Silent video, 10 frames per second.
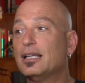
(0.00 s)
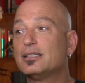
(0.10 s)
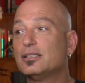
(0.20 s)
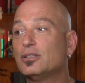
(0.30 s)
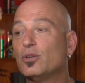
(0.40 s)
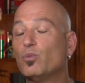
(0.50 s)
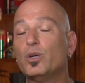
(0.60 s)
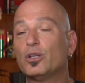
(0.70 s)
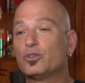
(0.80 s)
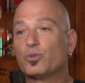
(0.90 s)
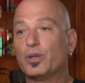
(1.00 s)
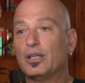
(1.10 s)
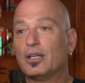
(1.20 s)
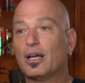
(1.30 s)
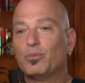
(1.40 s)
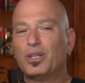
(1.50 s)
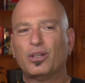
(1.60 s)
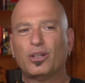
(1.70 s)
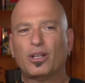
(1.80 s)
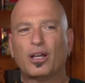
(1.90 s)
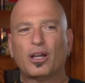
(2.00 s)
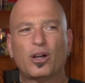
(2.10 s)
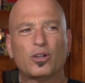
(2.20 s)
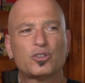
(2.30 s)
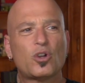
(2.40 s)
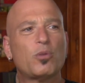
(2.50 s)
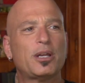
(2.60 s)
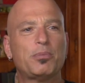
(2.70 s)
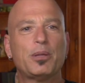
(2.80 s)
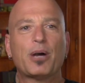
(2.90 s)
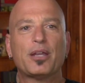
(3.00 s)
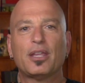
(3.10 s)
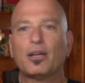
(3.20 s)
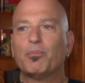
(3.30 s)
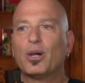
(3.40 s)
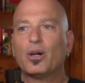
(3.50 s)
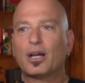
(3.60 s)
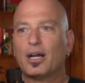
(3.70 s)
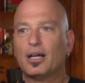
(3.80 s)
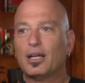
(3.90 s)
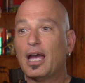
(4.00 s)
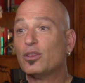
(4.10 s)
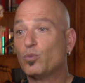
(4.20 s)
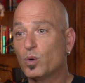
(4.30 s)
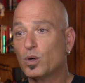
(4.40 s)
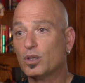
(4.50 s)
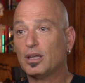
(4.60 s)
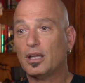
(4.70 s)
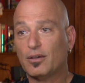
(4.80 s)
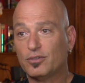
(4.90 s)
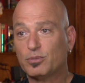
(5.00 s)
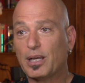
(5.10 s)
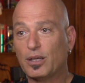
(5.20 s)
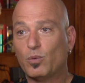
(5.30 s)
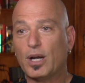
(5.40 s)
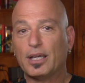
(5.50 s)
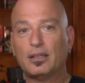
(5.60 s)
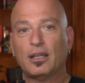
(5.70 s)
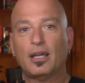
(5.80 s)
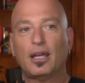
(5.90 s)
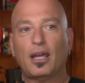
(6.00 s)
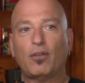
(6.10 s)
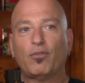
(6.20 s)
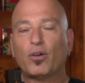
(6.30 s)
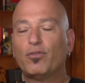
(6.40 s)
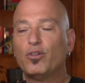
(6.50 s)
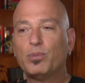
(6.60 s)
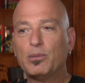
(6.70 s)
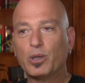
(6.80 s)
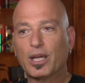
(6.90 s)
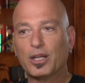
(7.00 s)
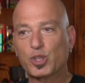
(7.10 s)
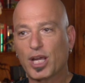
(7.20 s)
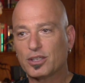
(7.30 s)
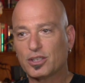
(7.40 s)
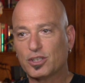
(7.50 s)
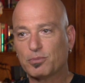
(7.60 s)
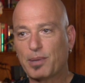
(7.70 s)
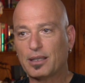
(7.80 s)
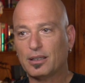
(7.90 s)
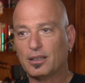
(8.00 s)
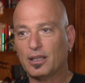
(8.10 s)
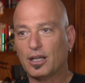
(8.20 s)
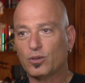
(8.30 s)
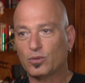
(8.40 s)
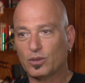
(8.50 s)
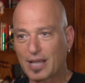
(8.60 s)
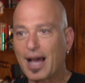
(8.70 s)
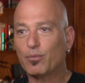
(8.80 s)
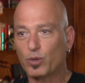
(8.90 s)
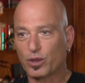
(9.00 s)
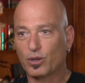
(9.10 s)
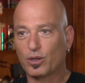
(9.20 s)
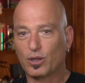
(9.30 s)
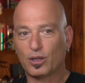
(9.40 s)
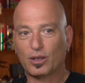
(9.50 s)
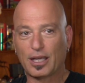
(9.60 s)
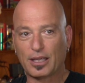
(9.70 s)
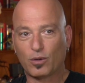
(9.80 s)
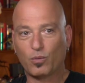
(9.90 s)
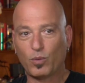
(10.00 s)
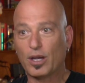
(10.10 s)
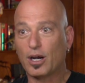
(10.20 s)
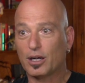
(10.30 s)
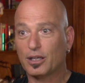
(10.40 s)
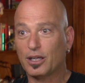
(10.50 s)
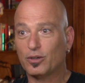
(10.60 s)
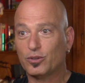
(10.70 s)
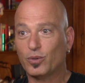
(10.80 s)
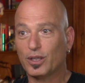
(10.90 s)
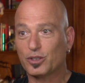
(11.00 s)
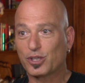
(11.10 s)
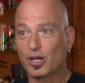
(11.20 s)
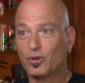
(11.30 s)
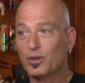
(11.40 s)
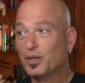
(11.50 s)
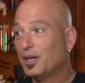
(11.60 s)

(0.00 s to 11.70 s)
This is a real treat. I mean, so many people, I think America and the world loves Betty White. And very few people get a chance to spend, you know, time with her like we are, you know, doing a show.